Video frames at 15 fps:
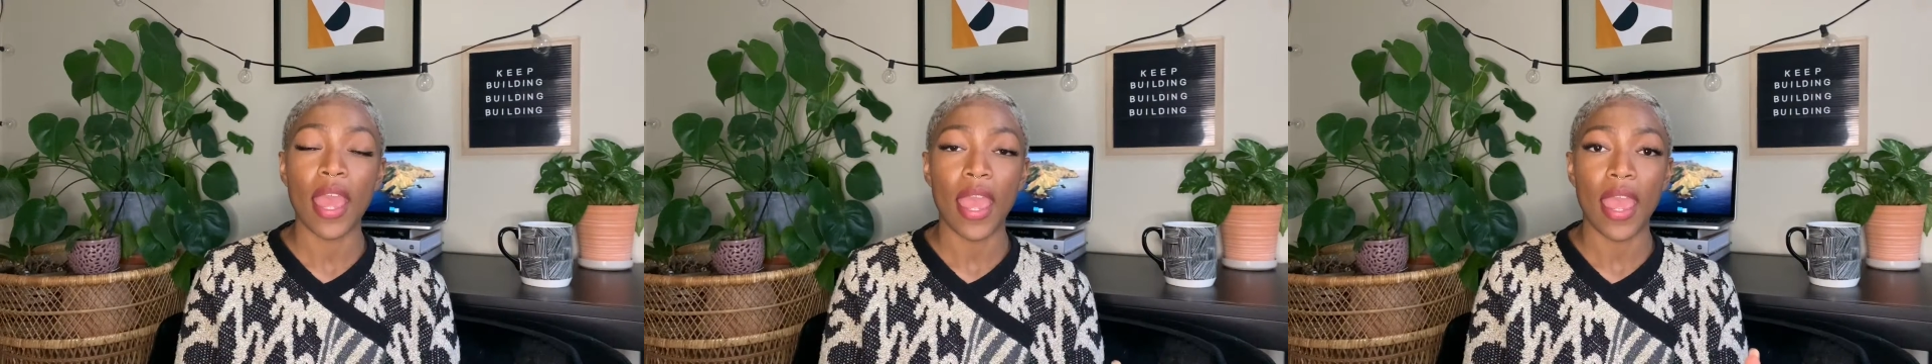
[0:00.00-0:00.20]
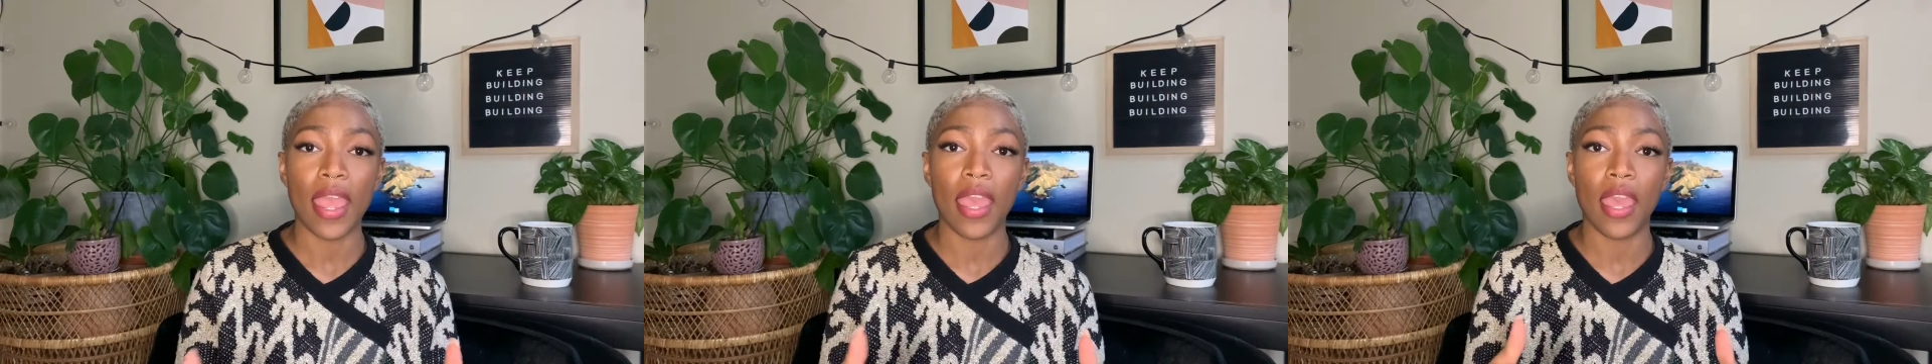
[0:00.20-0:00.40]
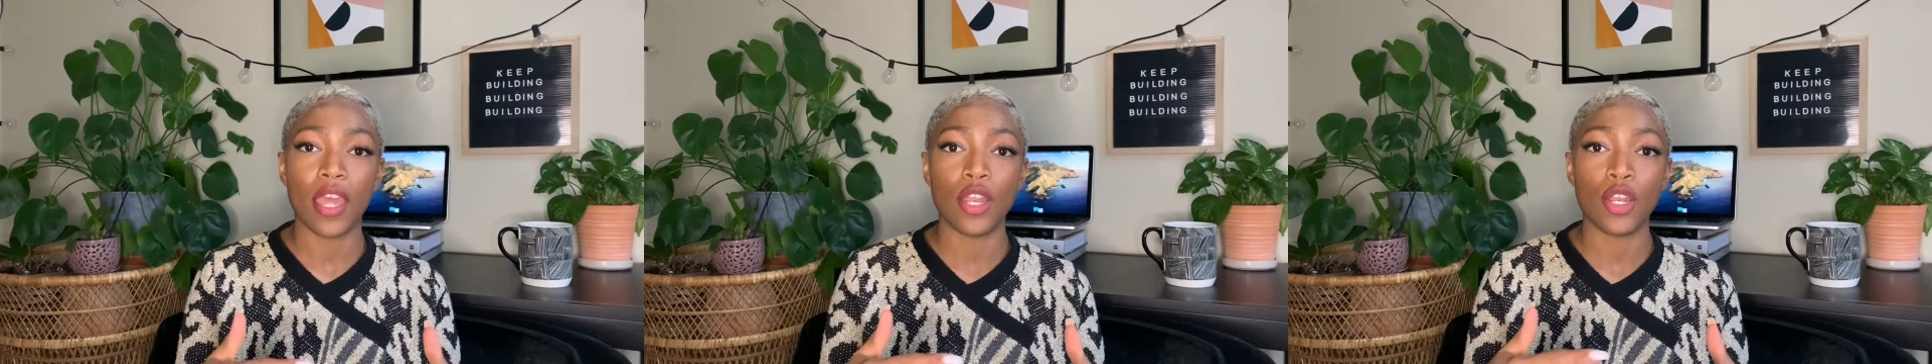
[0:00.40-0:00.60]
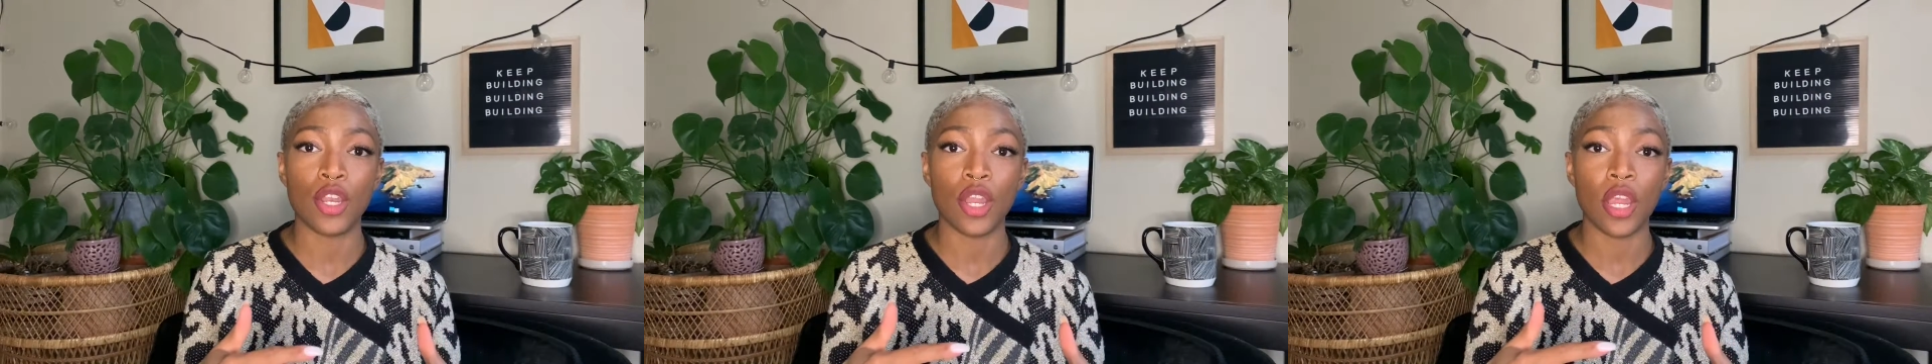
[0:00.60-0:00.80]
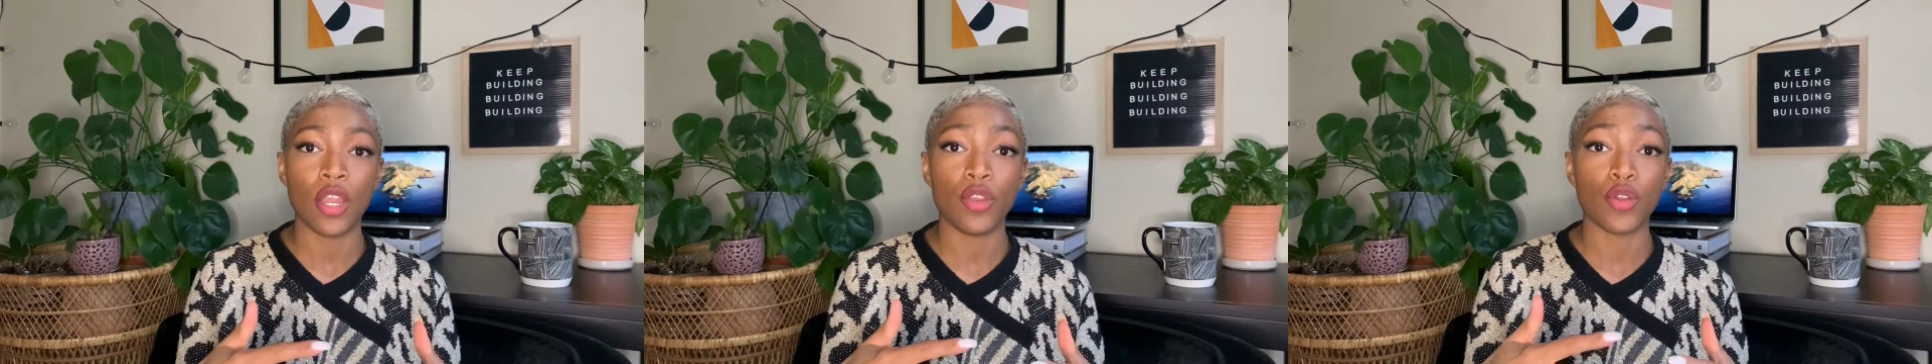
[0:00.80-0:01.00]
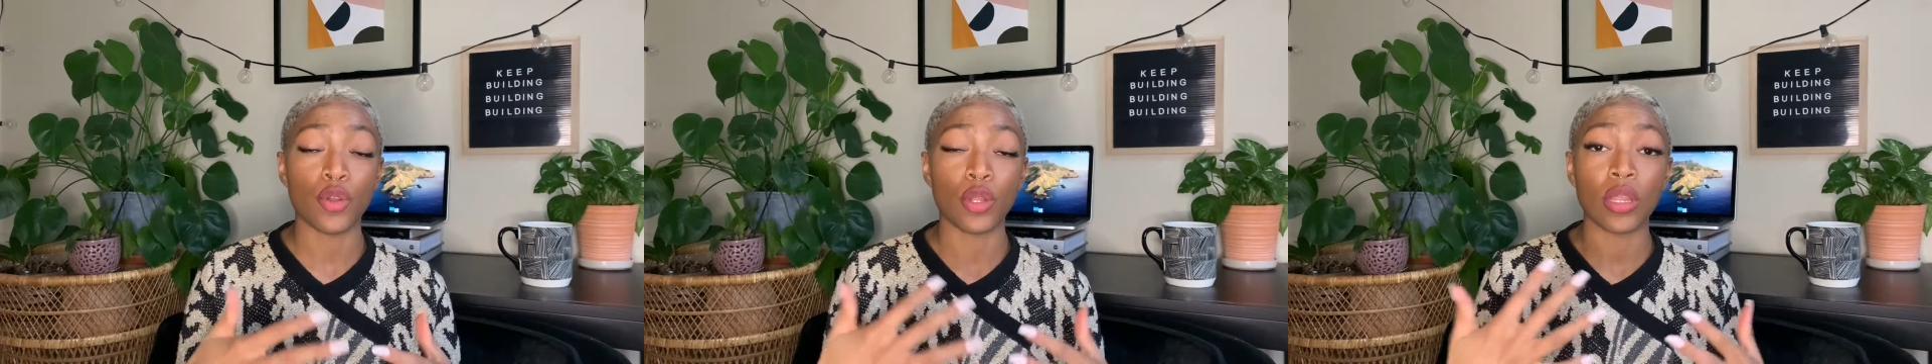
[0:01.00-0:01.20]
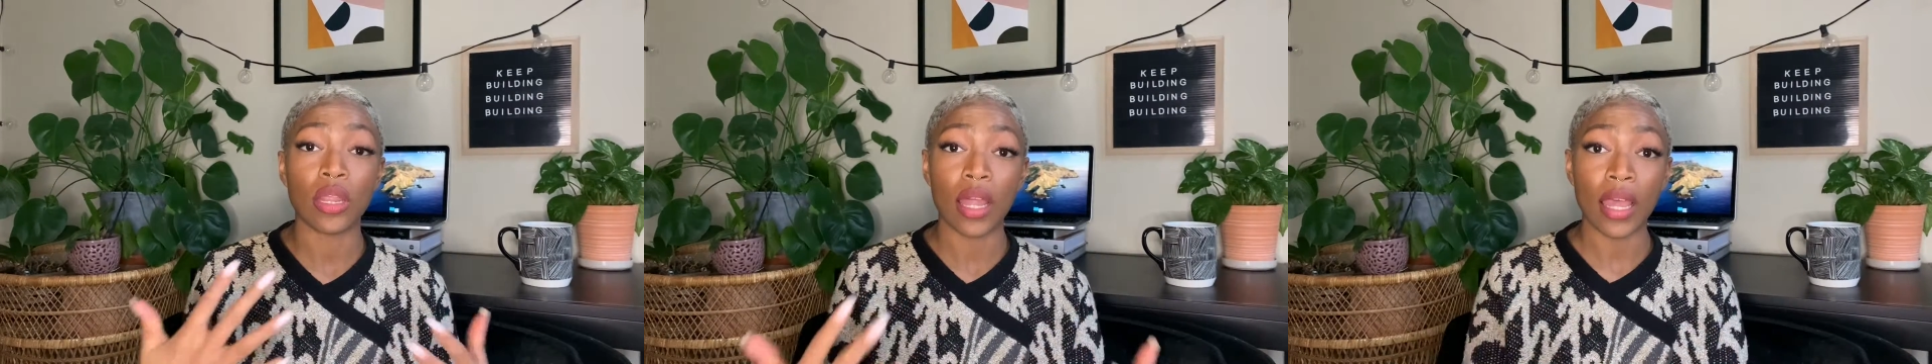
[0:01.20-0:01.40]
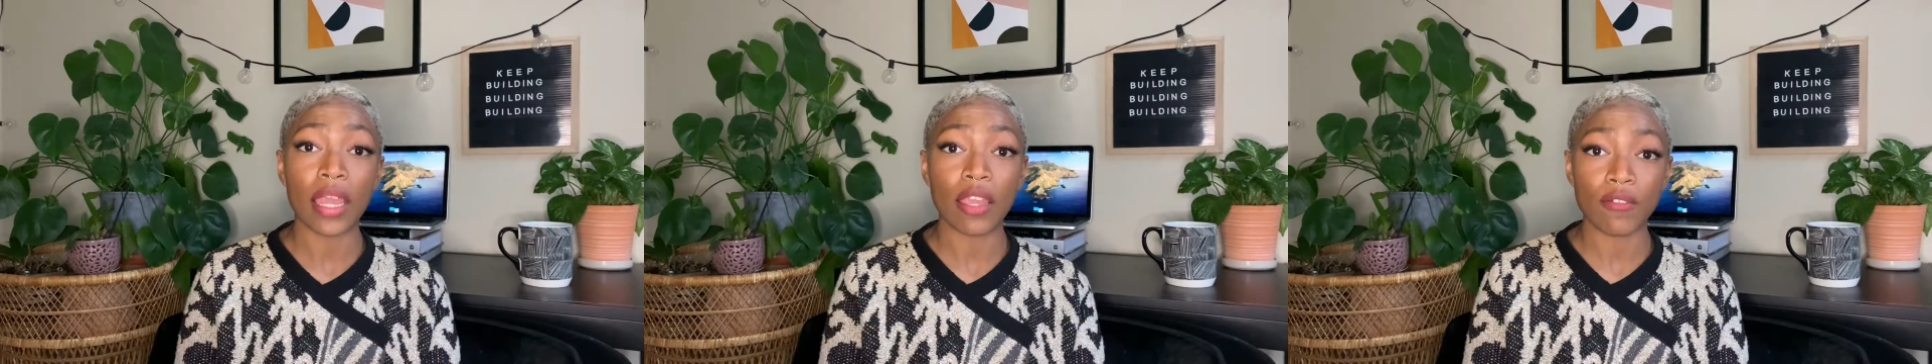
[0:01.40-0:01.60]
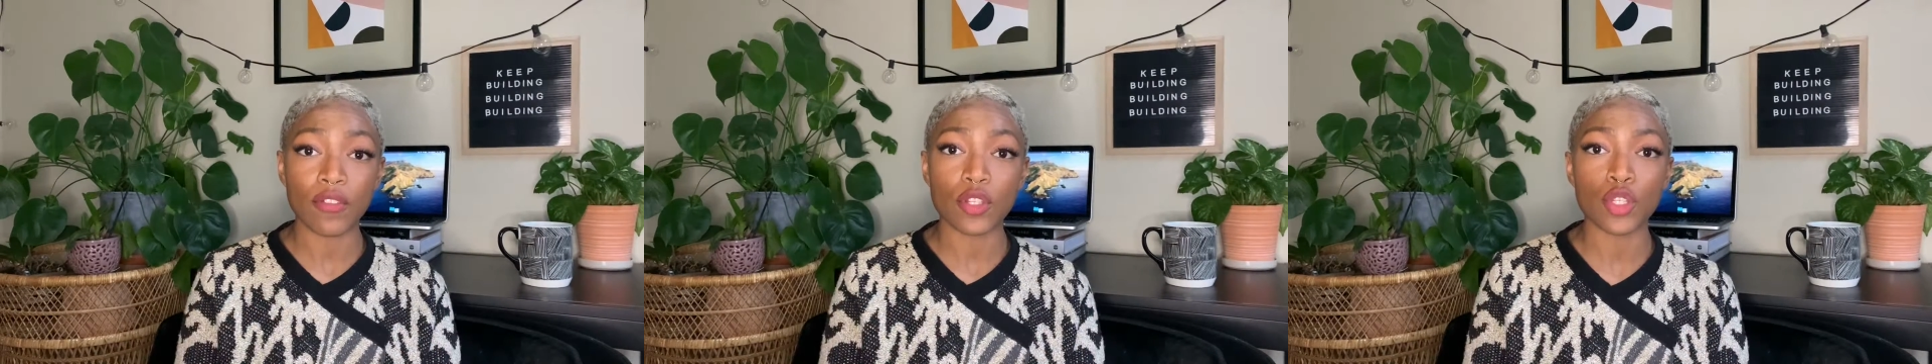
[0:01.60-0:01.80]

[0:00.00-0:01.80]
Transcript: and in your life